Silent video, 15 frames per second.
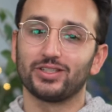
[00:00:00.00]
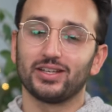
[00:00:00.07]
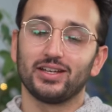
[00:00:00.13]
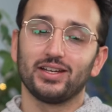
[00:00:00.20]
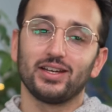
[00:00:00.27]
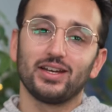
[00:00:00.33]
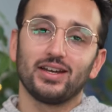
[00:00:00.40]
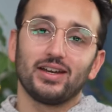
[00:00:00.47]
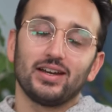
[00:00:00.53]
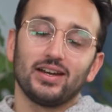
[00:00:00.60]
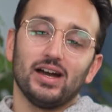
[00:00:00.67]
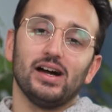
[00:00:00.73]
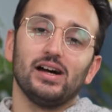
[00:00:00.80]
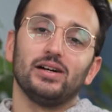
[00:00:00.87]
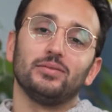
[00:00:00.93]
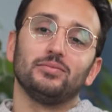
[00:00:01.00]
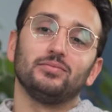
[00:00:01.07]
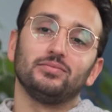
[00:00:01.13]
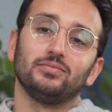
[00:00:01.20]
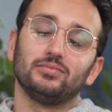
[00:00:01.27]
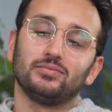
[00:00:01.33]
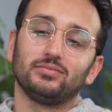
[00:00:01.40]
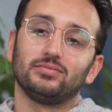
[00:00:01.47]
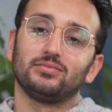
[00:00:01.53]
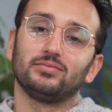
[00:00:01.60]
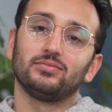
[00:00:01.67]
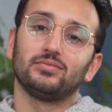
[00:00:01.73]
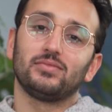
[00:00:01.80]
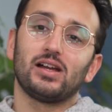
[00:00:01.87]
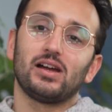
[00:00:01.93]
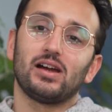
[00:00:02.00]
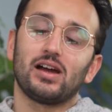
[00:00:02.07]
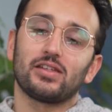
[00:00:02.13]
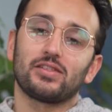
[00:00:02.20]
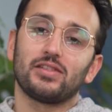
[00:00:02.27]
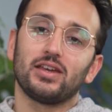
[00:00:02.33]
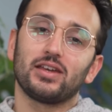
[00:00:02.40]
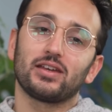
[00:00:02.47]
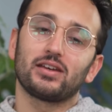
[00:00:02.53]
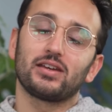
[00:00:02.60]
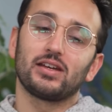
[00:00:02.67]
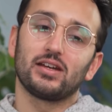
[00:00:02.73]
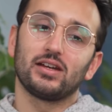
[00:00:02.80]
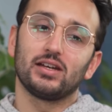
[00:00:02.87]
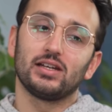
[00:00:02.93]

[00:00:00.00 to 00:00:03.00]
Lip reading: Mm. I think...